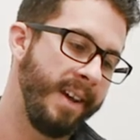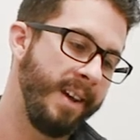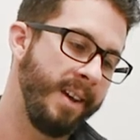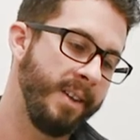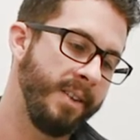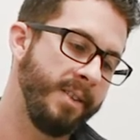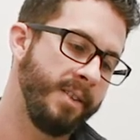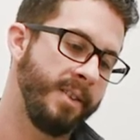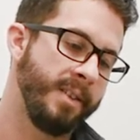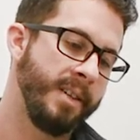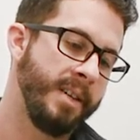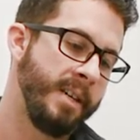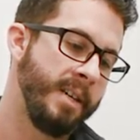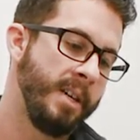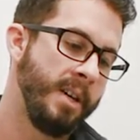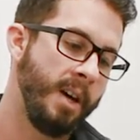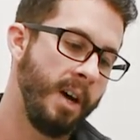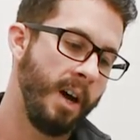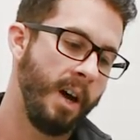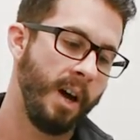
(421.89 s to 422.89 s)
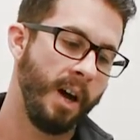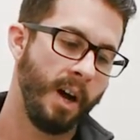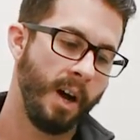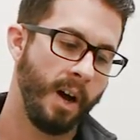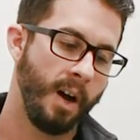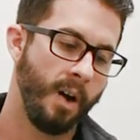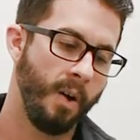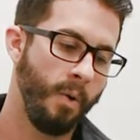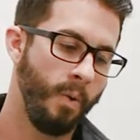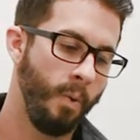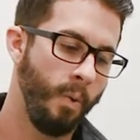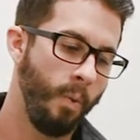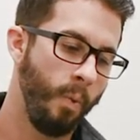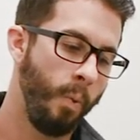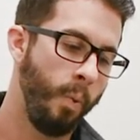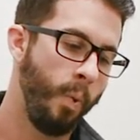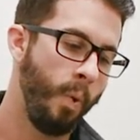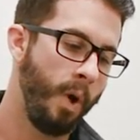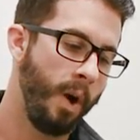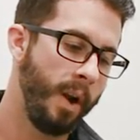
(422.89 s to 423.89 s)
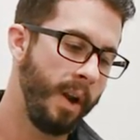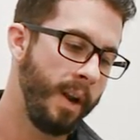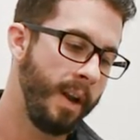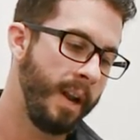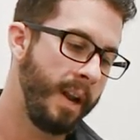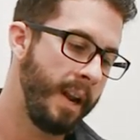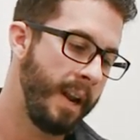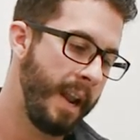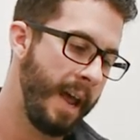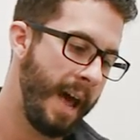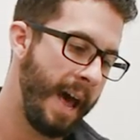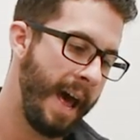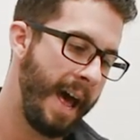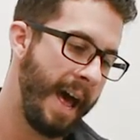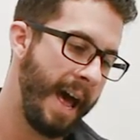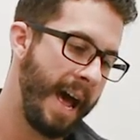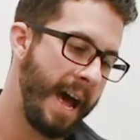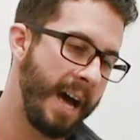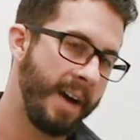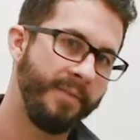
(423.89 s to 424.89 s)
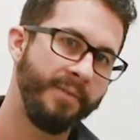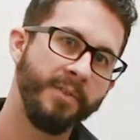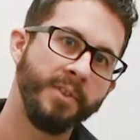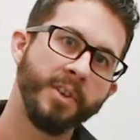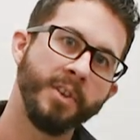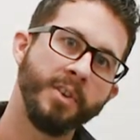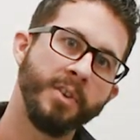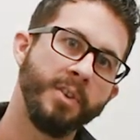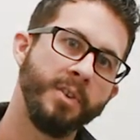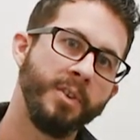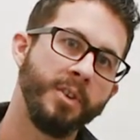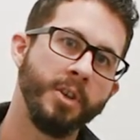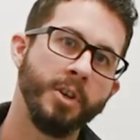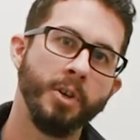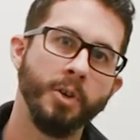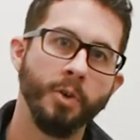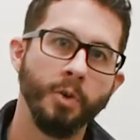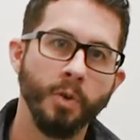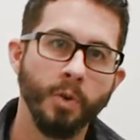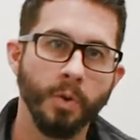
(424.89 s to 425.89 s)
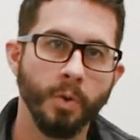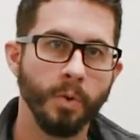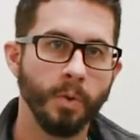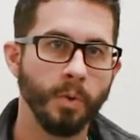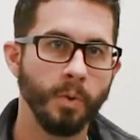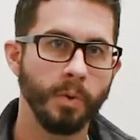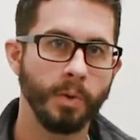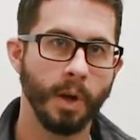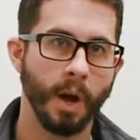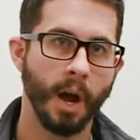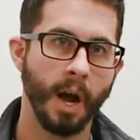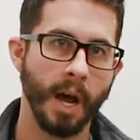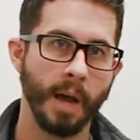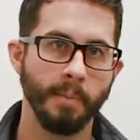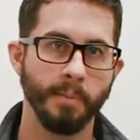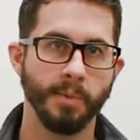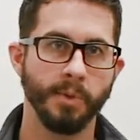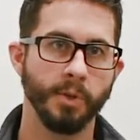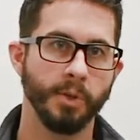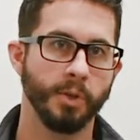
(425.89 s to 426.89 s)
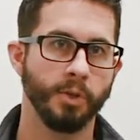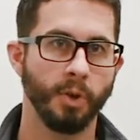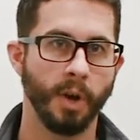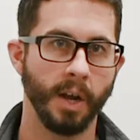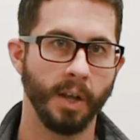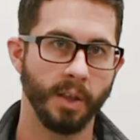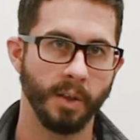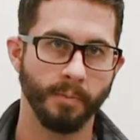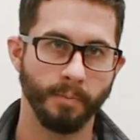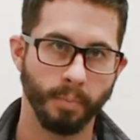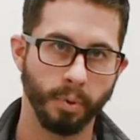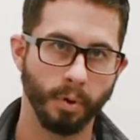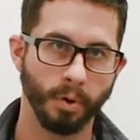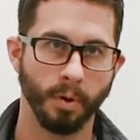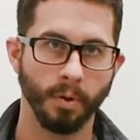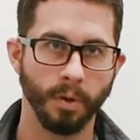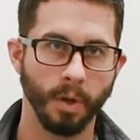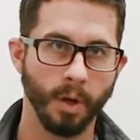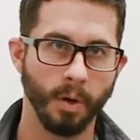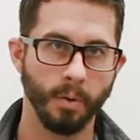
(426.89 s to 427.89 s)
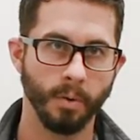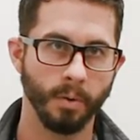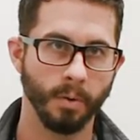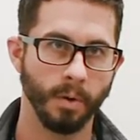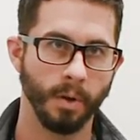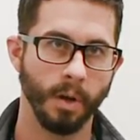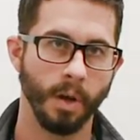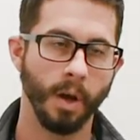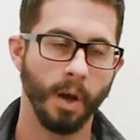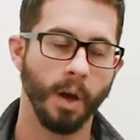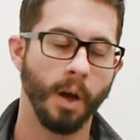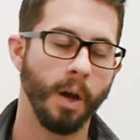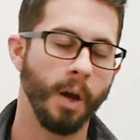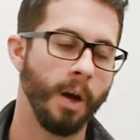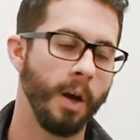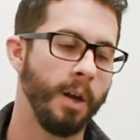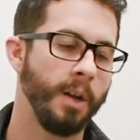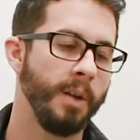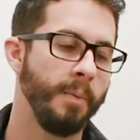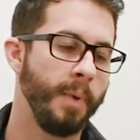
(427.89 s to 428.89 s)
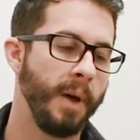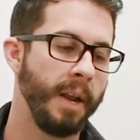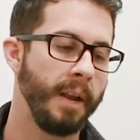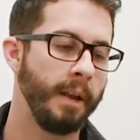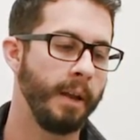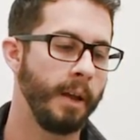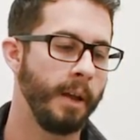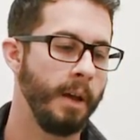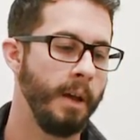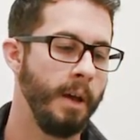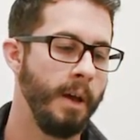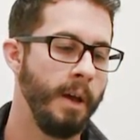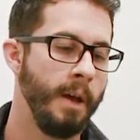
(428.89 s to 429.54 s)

is uh, one and a half to two times the strength of Prolo, uh-huh. uh, depending.